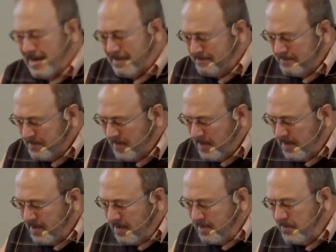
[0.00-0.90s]
um,
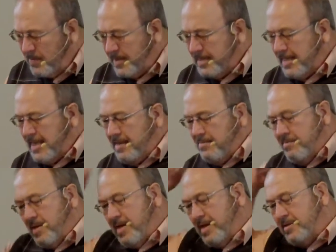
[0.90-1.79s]

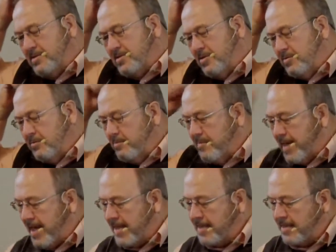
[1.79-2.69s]
redeem means to
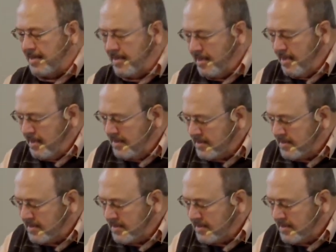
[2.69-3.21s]
make